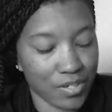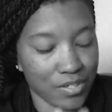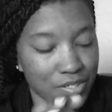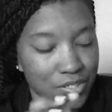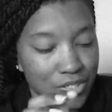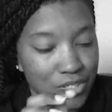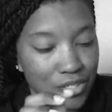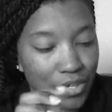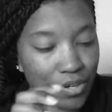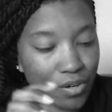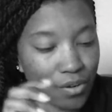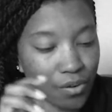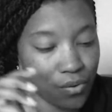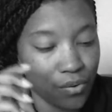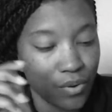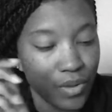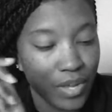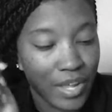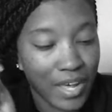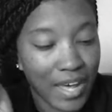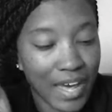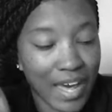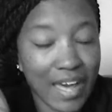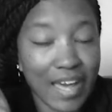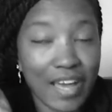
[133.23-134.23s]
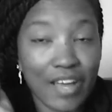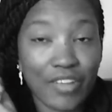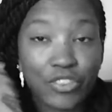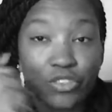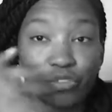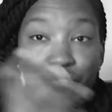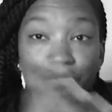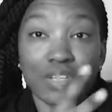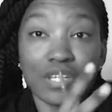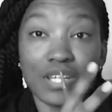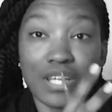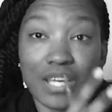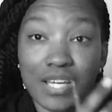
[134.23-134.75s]
So I had
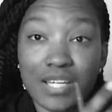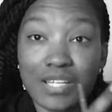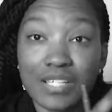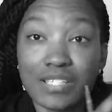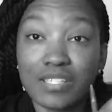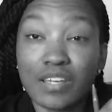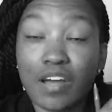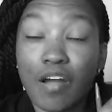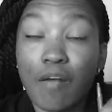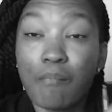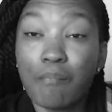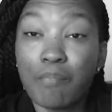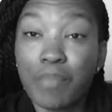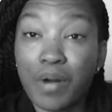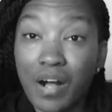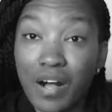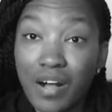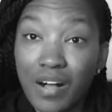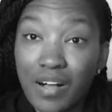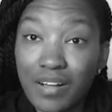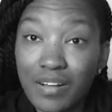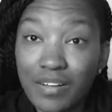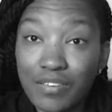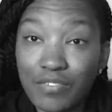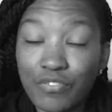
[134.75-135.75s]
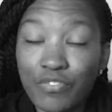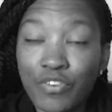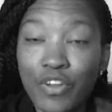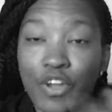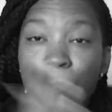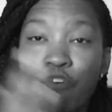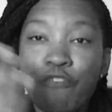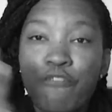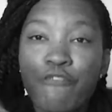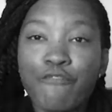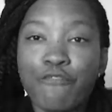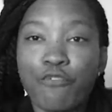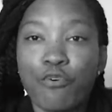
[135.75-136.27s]
3 days above,
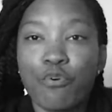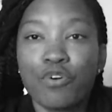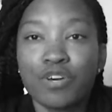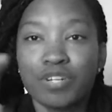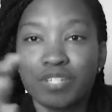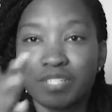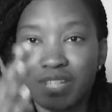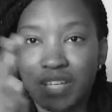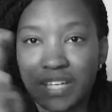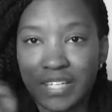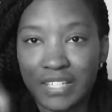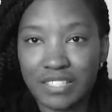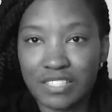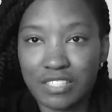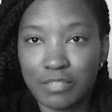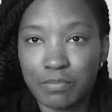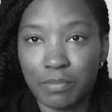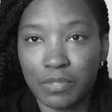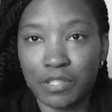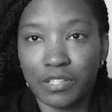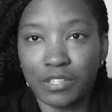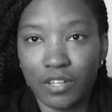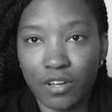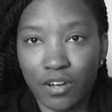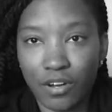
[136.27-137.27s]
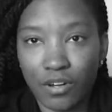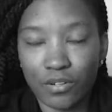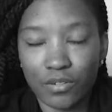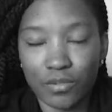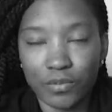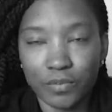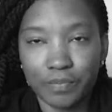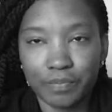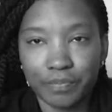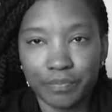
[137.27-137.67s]
4 days below.